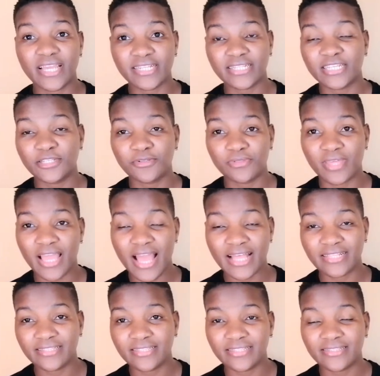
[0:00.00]
get into the
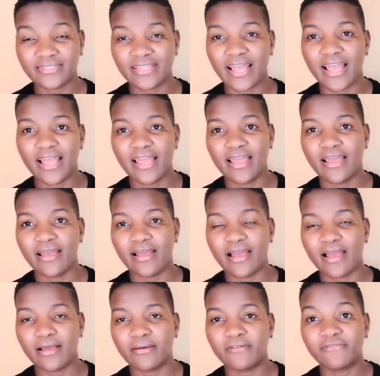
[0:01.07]
ancestor
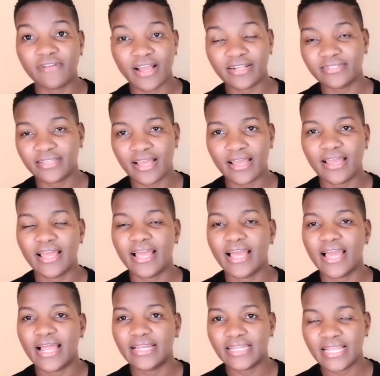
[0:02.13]
factor
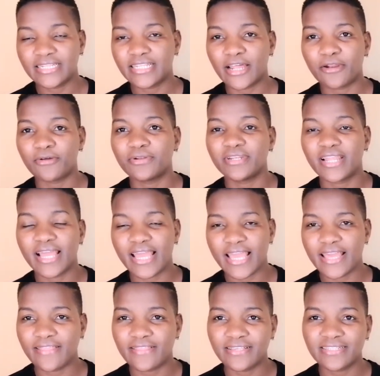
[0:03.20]
later on
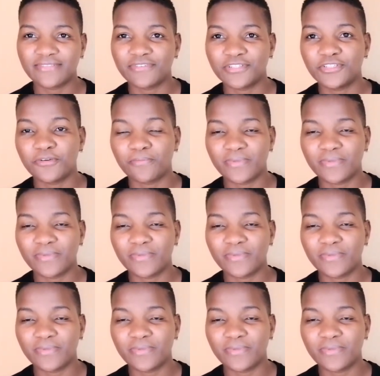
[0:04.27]
in this video.